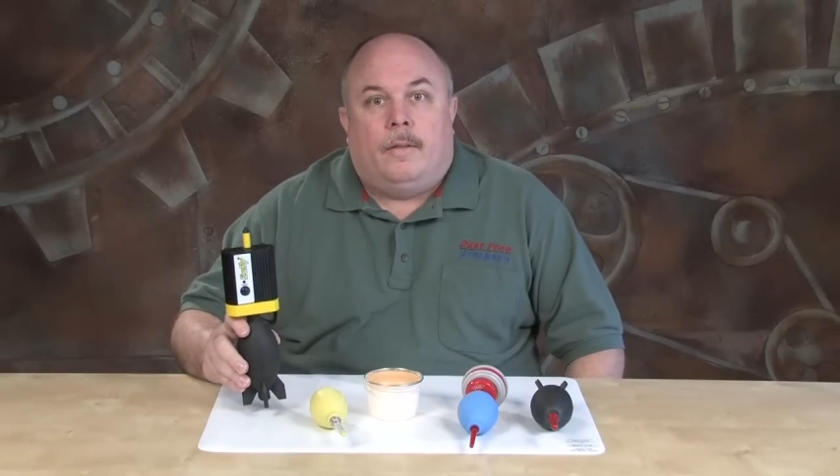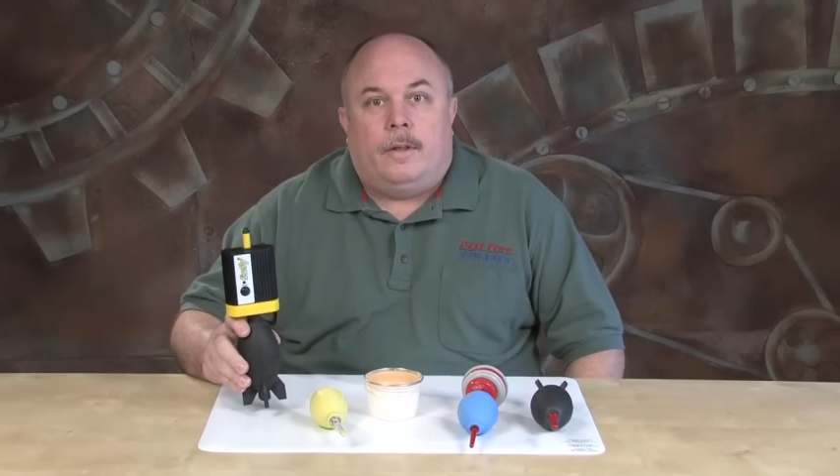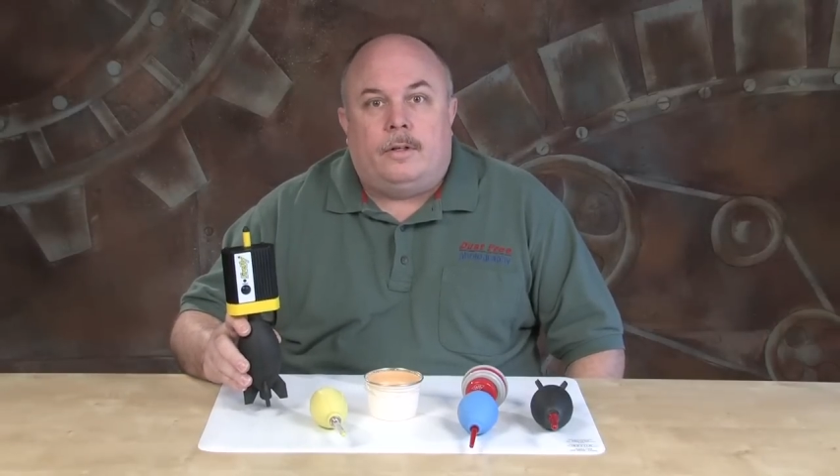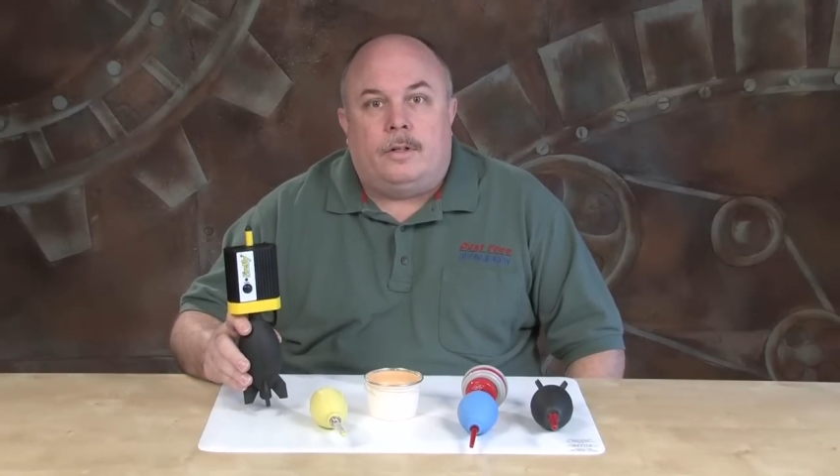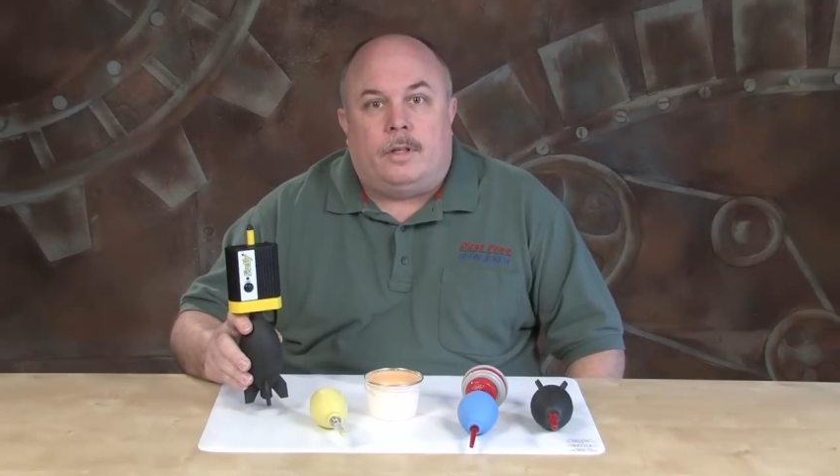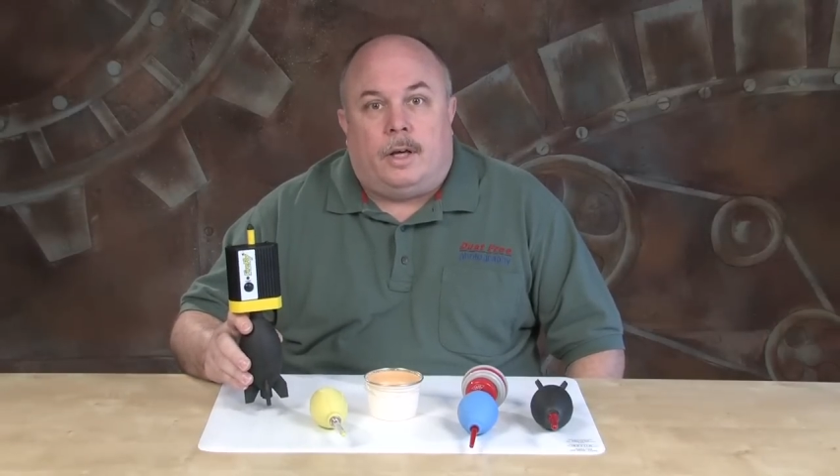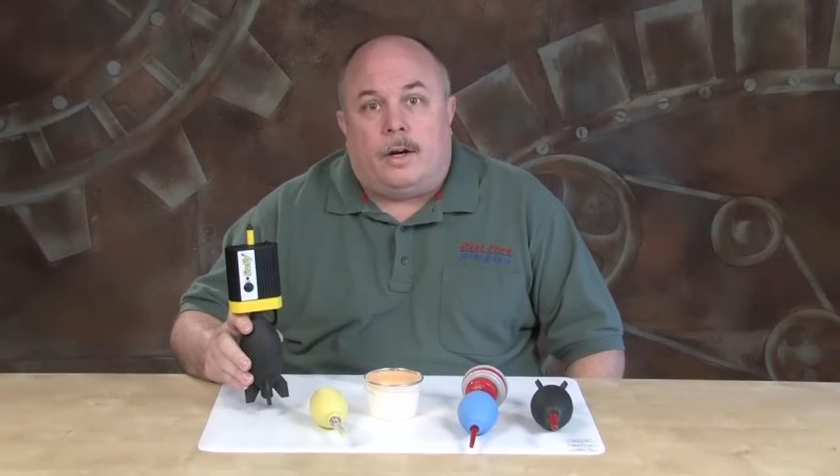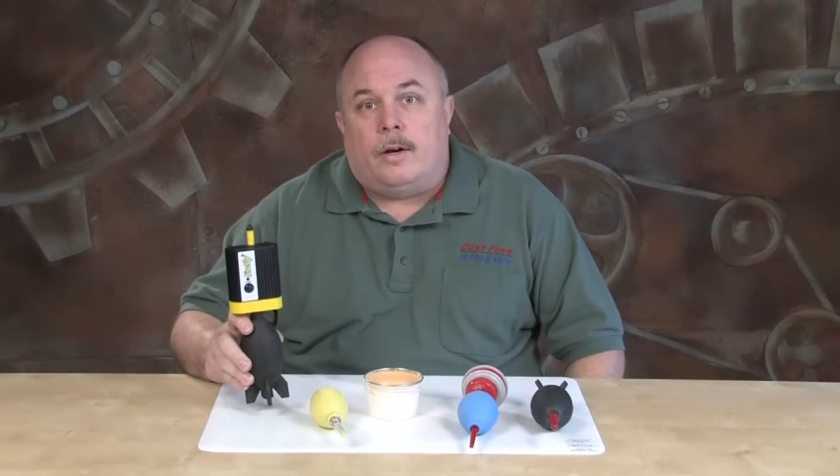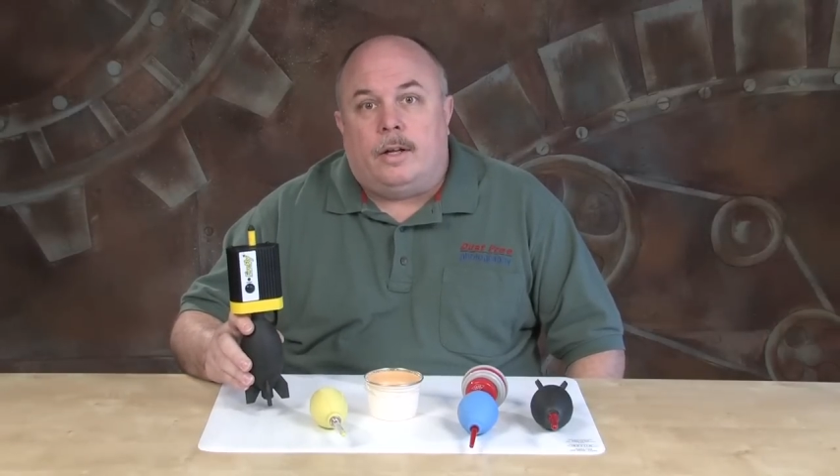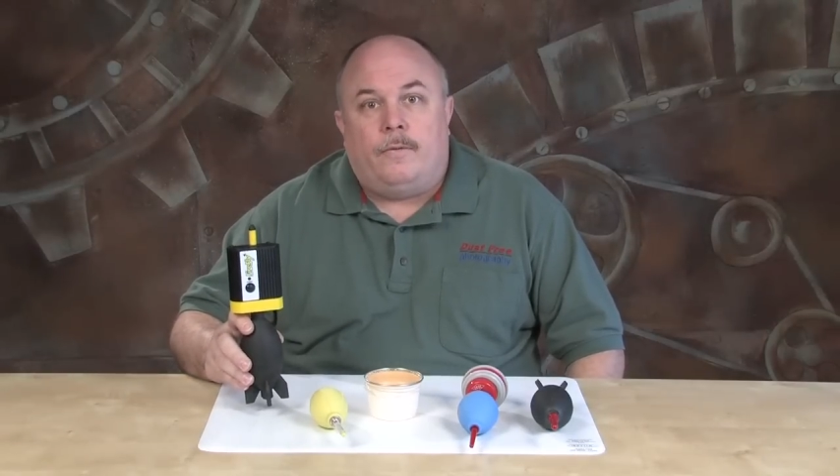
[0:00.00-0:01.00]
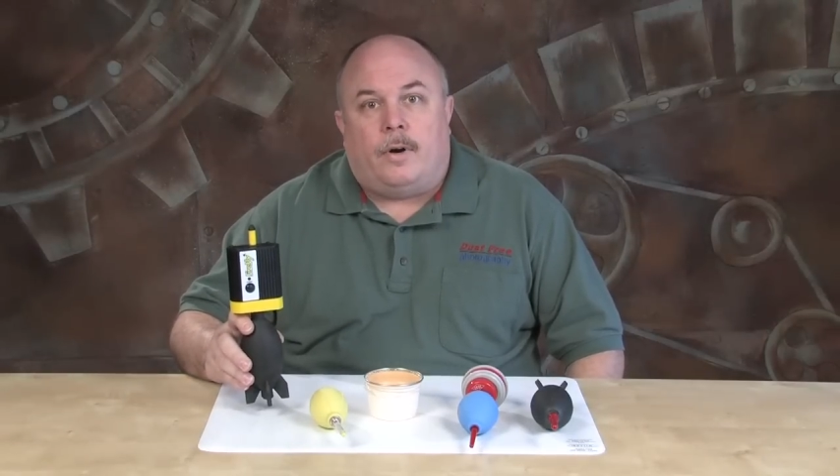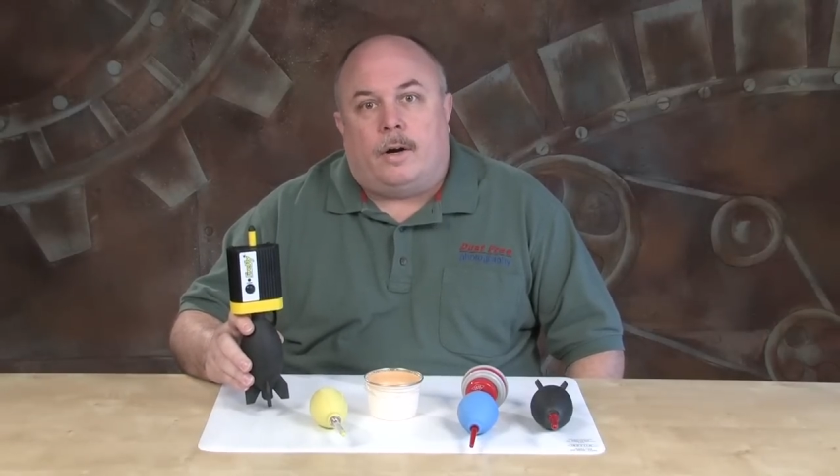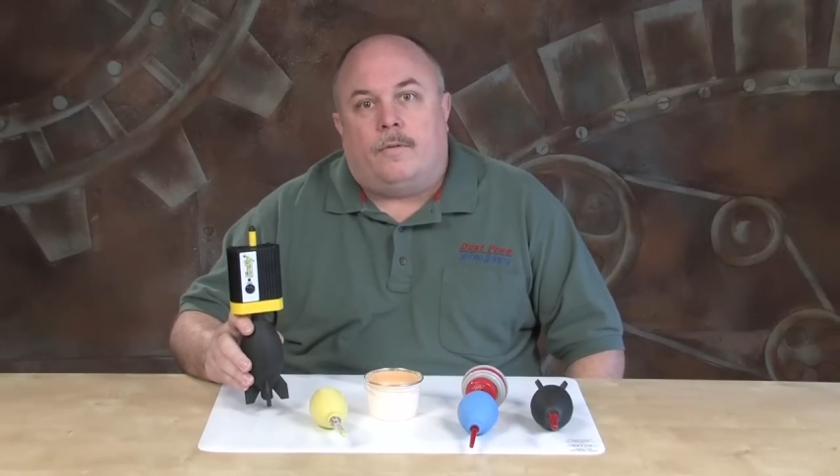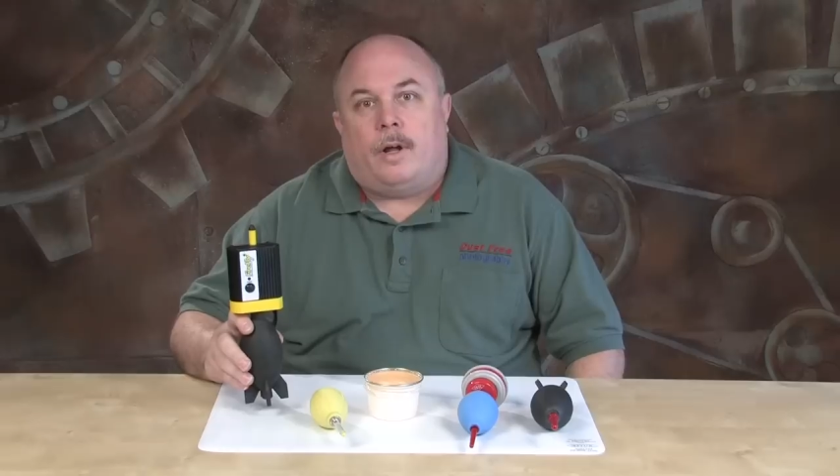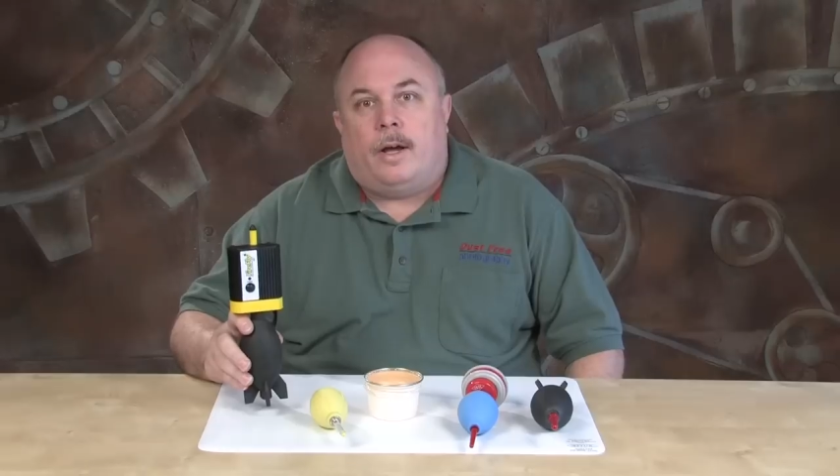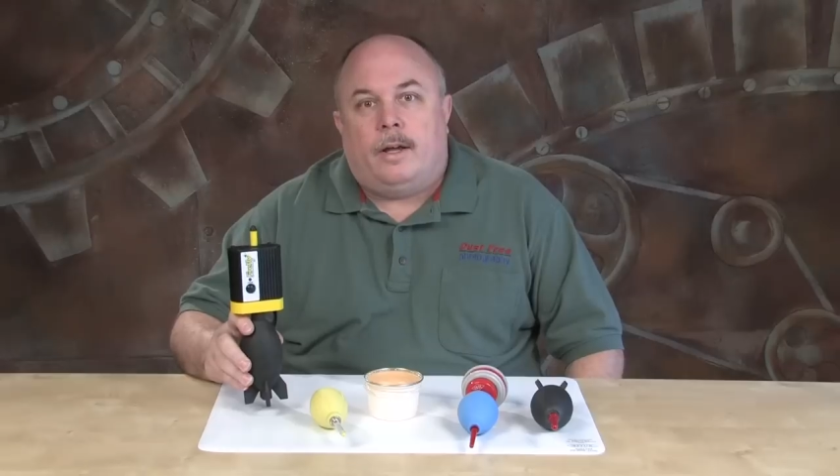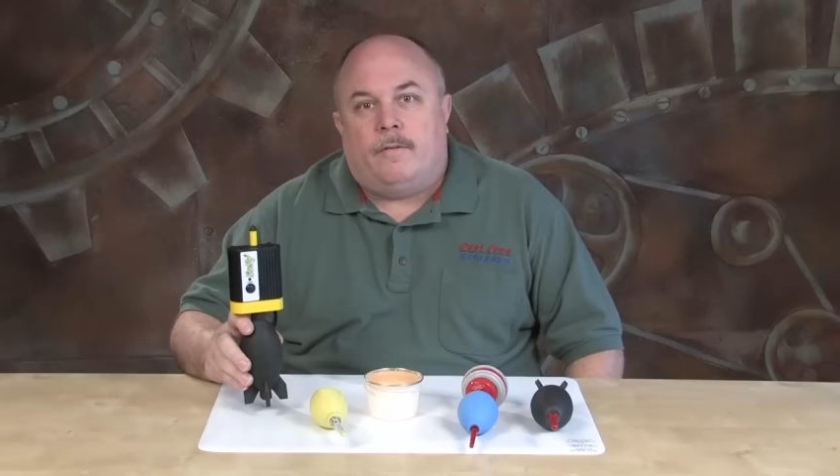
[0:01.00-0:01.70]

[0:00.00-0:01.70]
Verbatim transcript: This is the NRD Firefly,